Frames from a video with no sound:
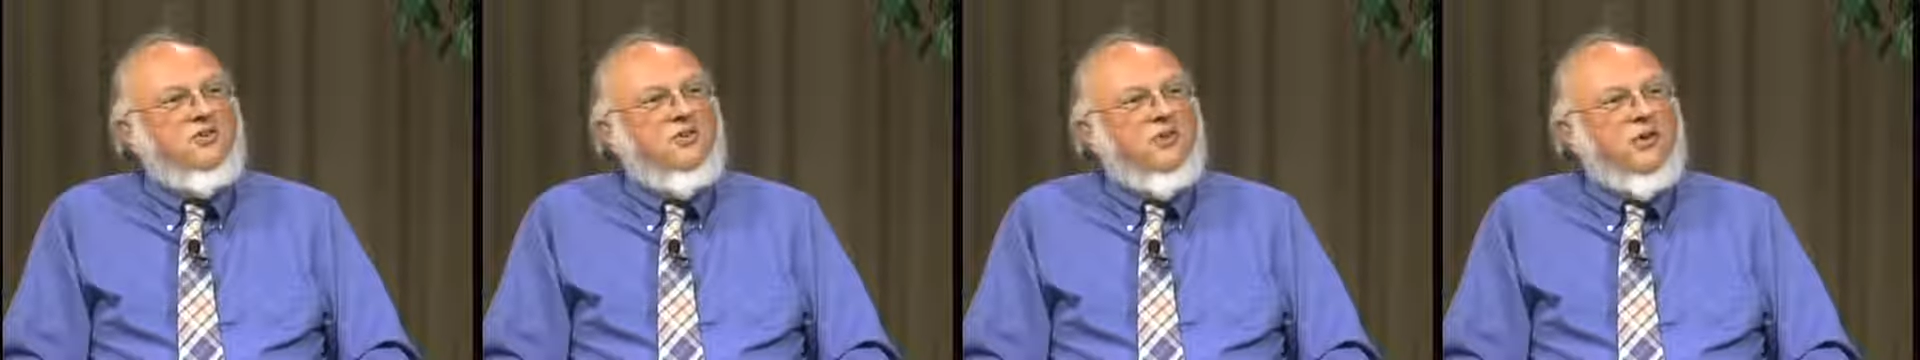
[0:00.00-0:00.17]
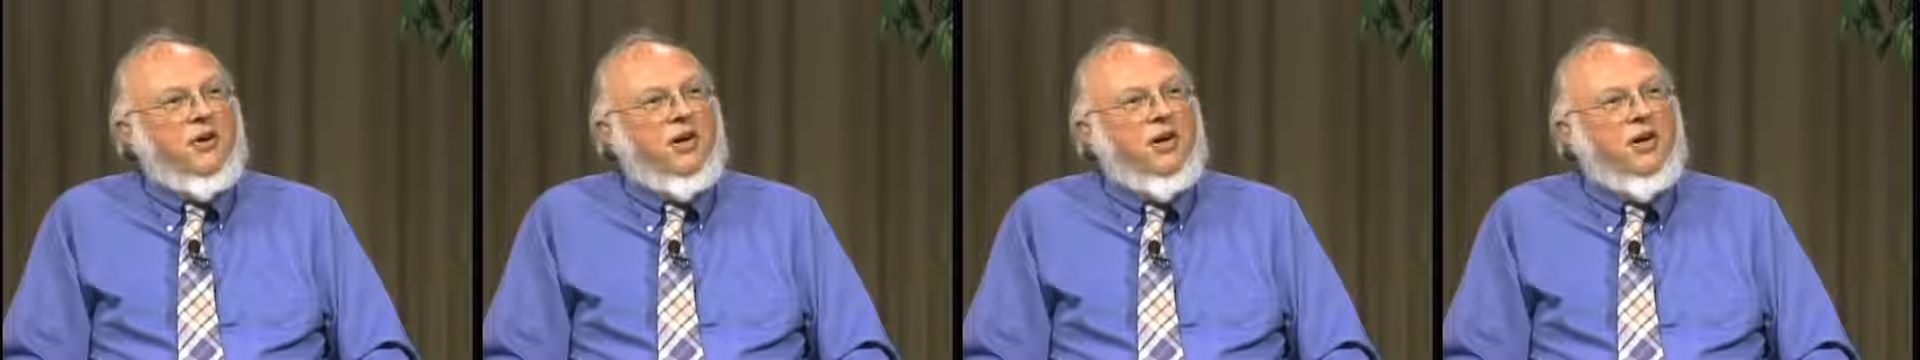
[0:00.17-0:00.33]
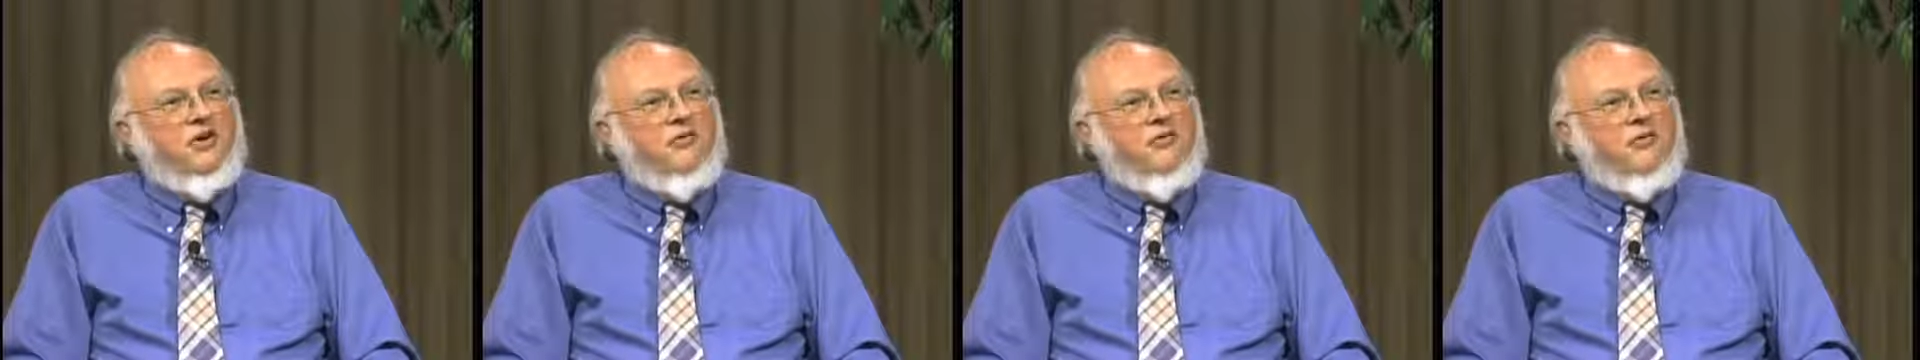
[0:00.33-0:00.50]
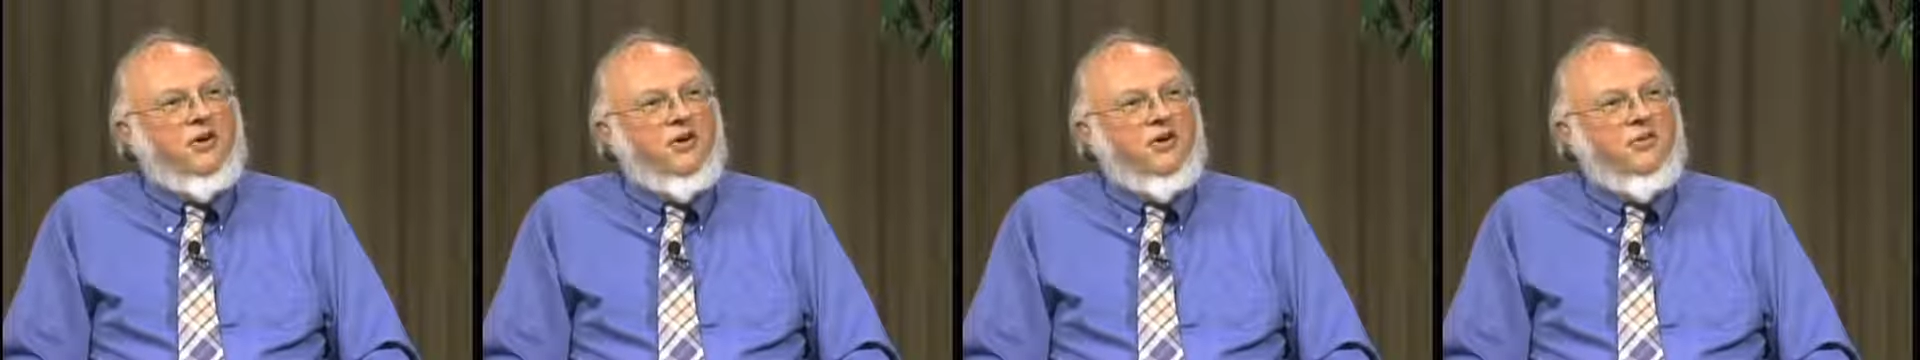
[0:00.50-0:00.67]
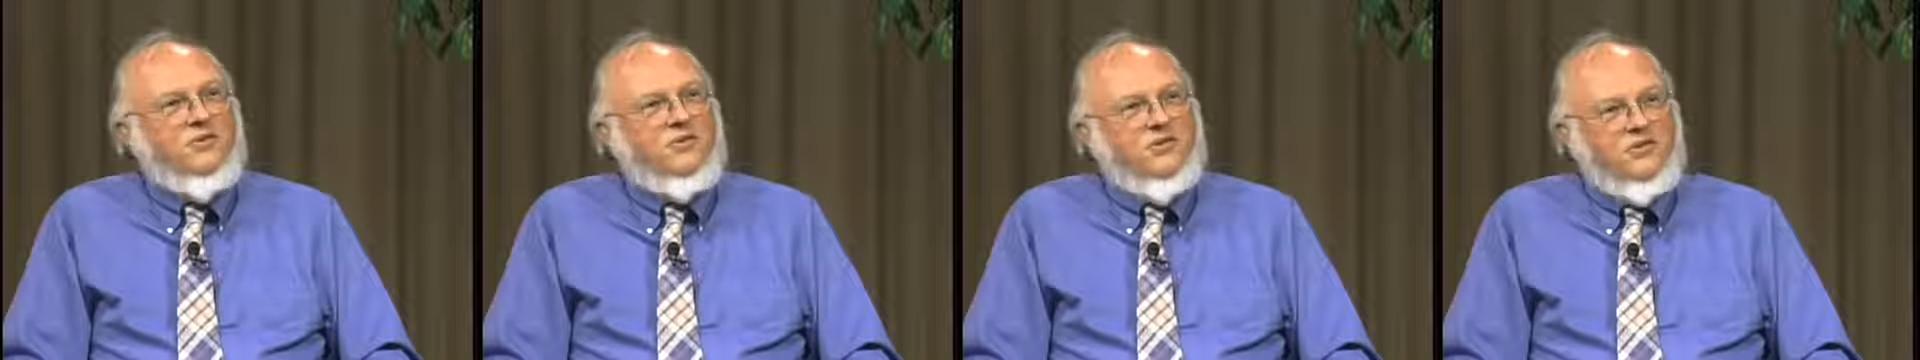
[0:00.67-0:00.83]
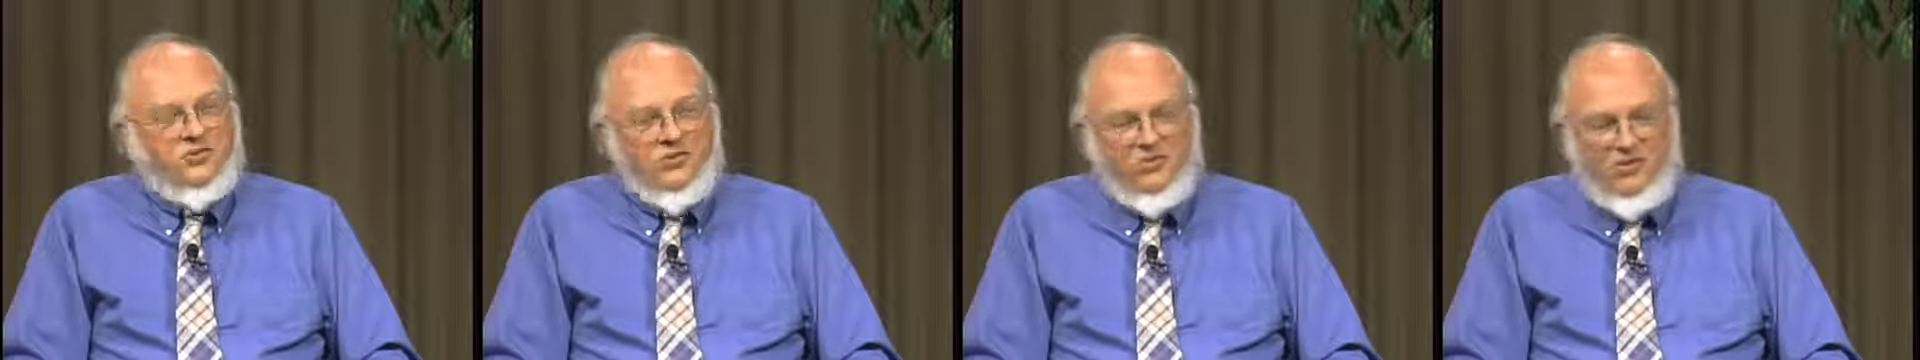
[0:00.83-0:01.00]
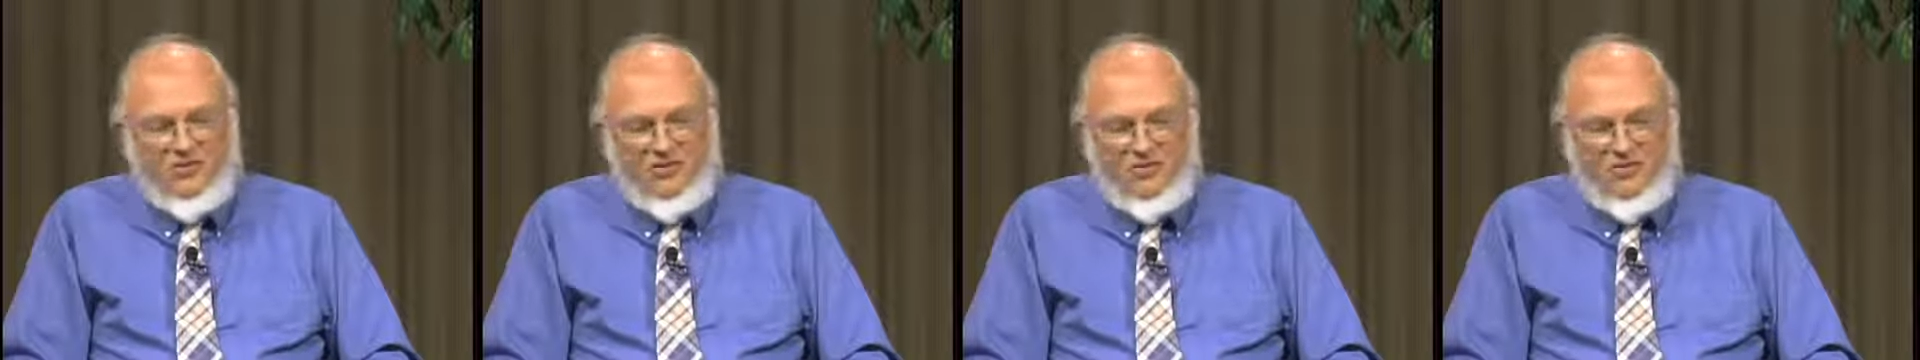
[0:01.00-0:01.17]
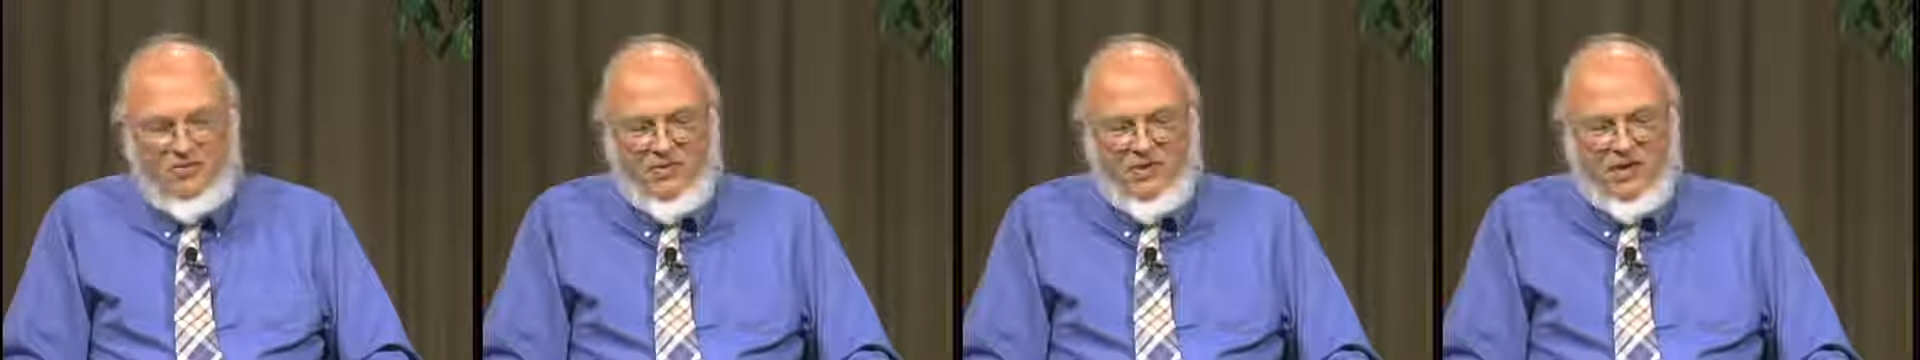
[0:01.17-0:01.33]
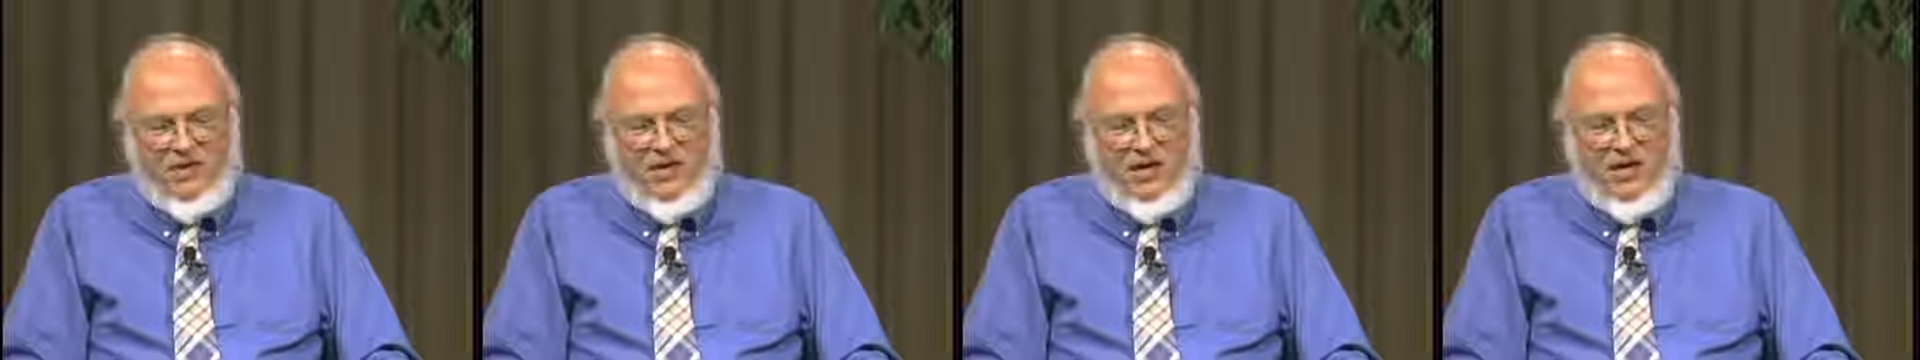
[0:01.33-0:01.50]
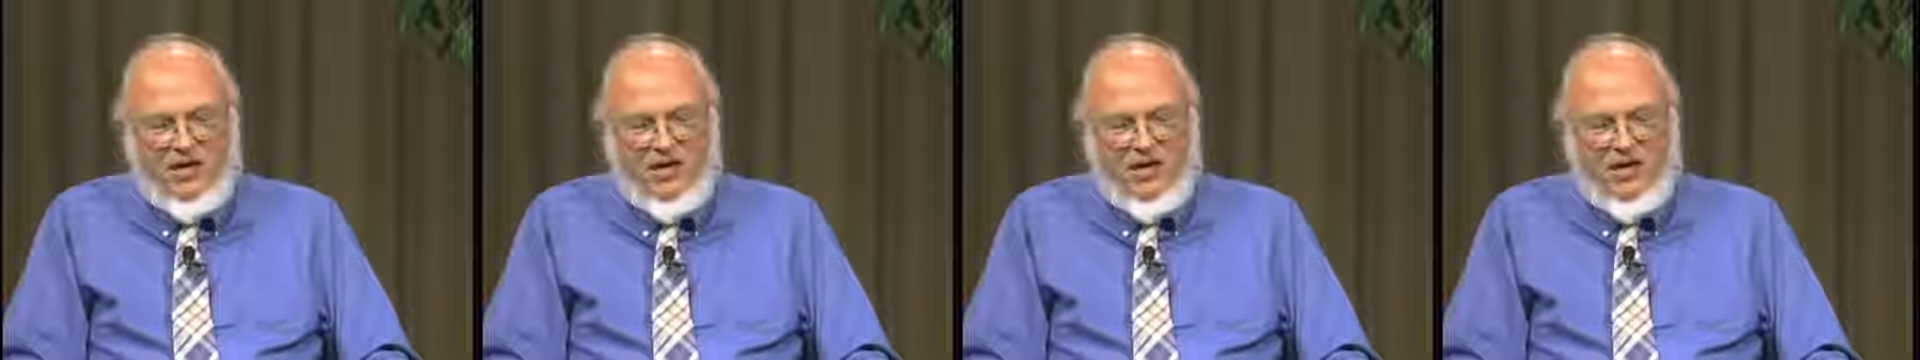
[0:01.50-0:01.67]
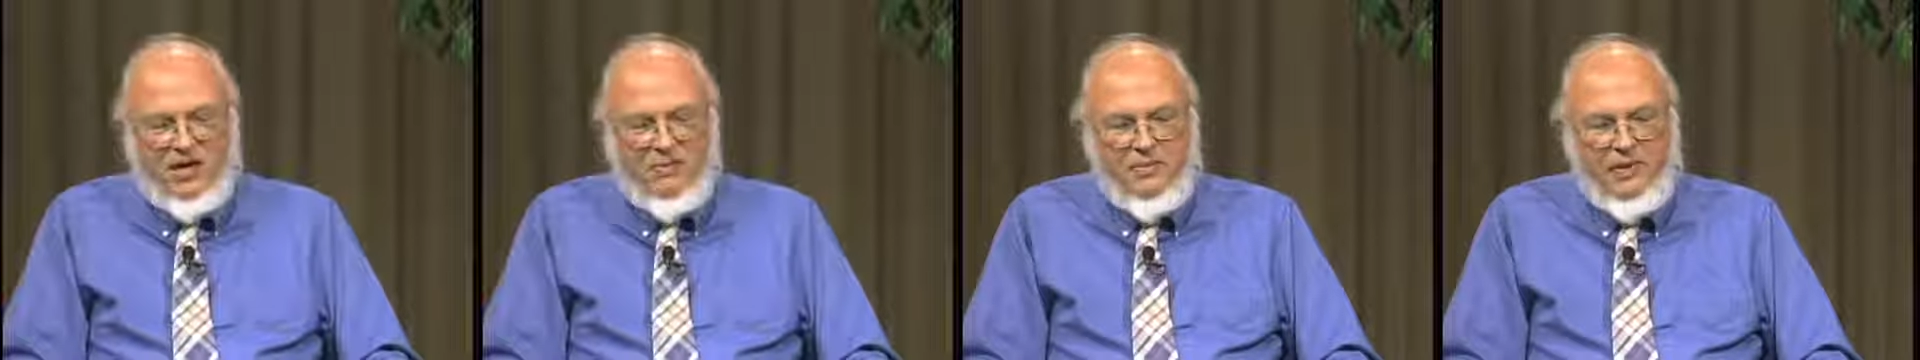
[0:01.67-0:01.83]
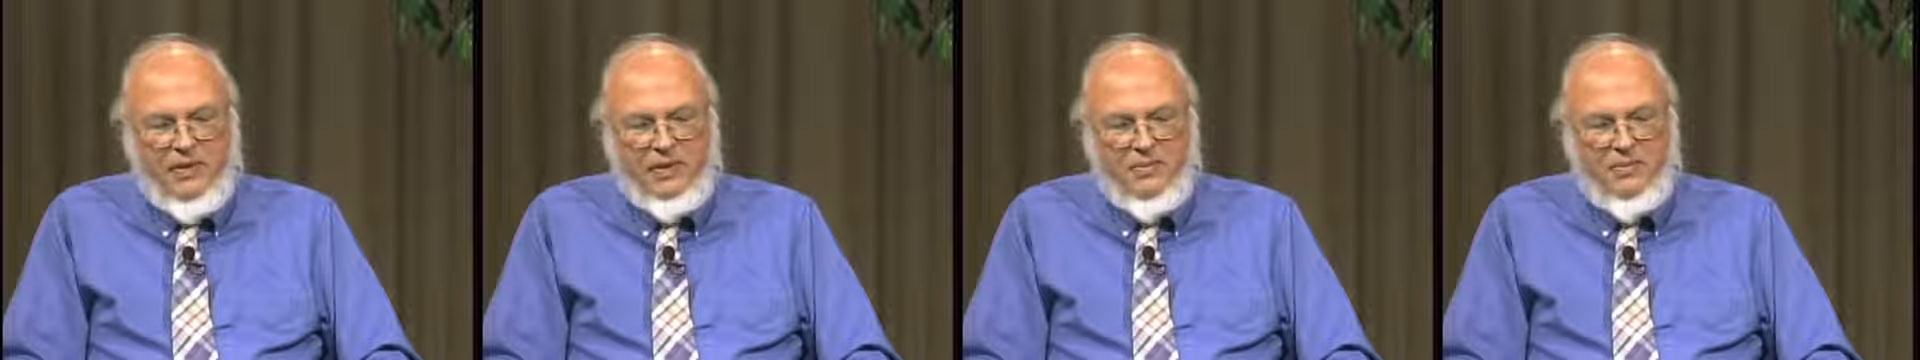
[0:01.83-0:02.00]
Recovery, which we've been
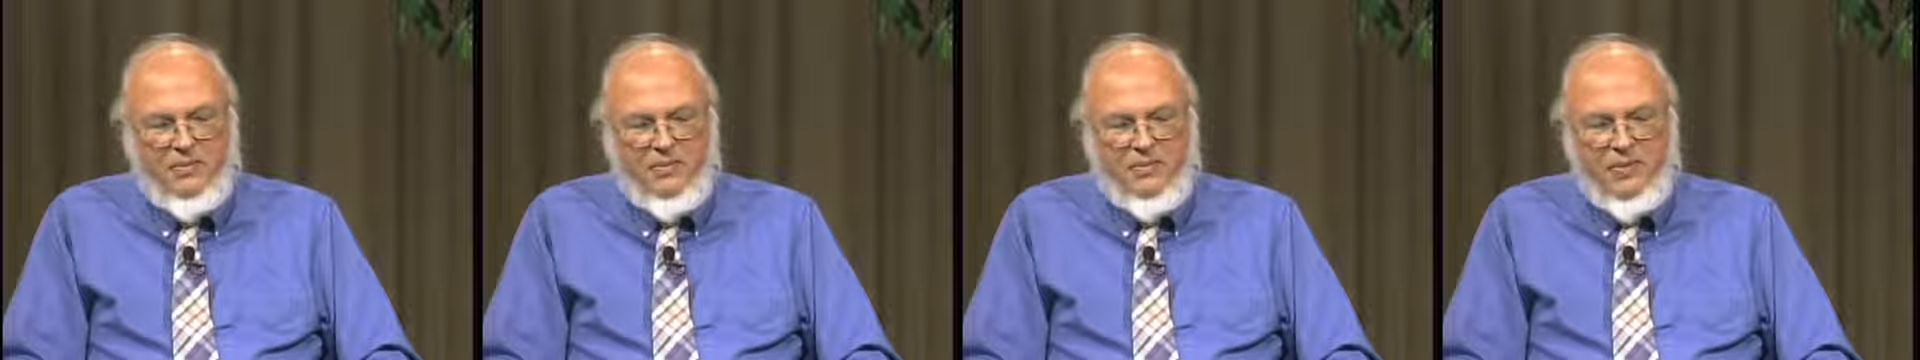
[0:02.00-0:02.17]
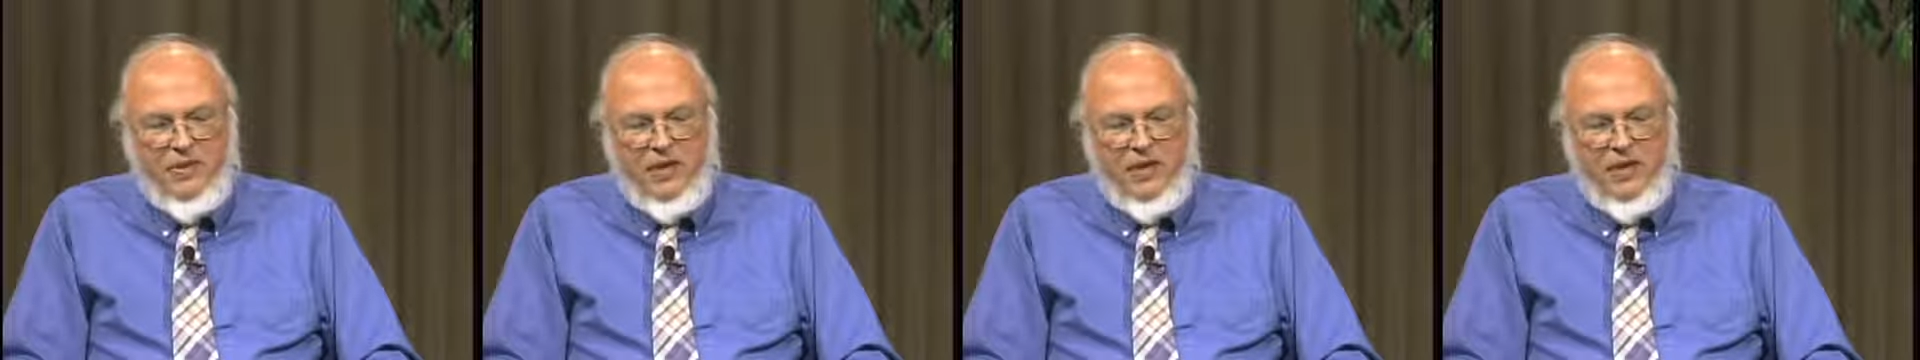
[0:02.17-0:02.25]
talking about.